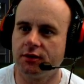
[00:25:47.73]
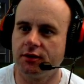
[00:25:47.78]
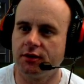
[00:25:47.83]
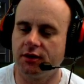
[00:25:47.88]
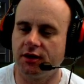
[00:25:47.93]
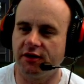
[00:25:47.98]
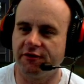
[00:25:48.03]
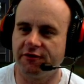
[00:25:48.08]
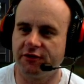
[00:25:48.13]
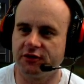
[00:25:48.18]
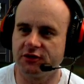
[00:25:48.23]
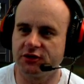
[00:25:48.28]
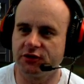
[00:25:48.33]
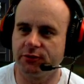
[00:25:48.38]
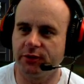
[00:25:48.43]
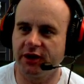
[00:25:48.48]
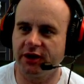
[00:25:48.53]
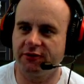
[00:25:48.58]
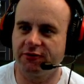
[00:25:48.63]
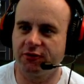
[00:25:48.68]
I feel so
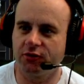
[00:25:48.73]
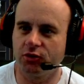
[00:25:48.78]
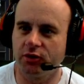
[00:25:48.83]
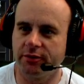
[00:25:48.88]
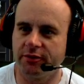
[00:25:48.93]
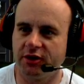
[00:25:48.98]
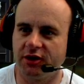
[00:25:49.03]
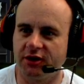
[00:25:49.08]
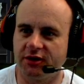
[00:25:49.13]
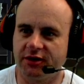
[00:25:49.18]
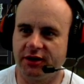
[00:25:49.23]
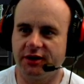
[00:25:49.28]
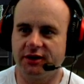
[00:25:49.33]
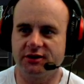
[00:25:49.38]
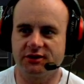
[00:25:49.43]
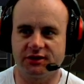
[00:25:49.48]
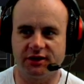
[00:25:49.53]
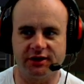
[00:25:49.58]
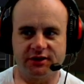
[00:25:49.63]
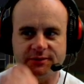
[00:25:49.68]
bad for women on dating
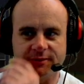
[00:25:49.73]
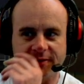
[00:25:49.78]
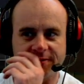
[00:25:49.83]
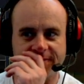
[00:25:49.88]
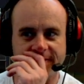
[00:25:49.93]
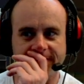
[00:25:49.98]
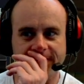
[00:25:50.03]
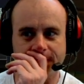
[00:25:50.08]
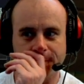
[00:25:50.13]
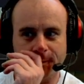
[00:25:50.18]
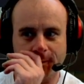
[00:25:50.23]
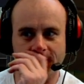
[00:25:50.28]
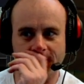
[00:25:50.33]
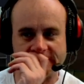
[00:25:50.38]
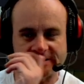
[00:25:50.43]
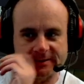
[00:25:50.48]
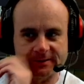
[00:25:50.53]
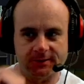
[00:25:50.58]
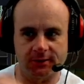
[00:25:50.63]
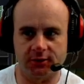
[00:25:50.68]
sites. My favorite
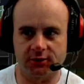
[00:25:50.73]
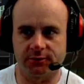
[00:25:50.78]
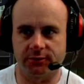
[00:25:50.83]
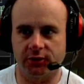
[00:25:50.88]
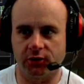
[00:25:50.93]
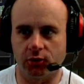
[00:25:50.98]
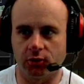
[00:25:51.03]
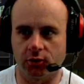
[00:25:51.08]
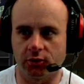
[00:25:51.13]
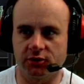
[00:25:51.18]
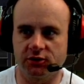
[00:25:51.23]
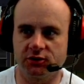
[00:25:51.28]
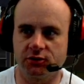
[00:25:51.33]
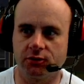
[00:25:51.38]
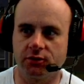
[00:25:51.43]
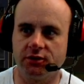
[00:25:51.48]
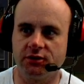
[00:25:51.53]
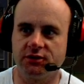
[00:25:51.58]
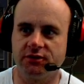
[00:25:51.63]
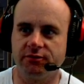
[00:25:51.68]
person tells me horror
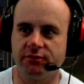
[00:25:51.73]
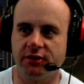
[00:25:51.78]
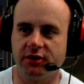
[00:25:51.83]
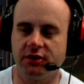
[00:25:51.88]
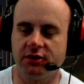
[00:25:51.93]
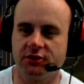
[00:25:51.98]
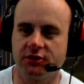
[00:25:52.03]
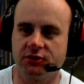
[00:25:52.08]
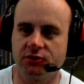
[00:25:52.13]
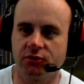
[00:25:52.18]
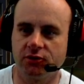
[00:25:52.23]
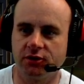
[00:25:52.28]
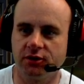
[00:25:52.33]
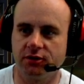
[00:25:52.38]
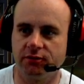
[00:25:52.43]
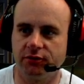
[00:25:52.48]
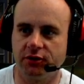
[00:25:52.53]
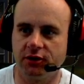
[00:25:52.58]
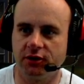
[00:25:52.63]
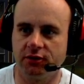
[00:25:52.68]
stories of men just wanting to
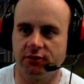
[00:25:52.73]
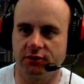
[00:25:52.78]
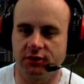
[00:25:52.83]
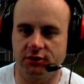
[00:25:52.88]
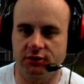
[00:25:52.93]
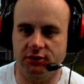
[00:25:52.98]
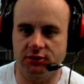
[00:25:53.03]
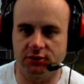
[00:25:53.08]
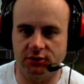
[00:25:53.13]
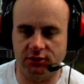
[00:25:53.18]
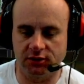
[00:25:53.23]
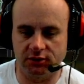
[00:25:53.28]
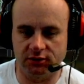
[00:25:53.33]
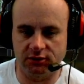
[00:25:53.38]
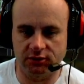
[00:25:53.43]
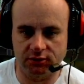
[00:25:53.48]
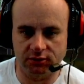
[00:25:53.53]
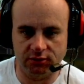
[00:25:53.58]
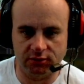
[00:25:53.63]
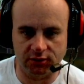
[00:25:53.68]
better because she's
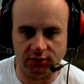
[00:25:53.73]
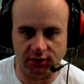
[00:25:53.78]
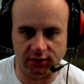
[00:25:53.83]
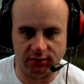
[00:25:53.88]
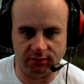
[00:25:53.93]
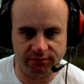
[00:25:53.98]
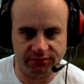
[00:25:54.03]
Asian. Yeah.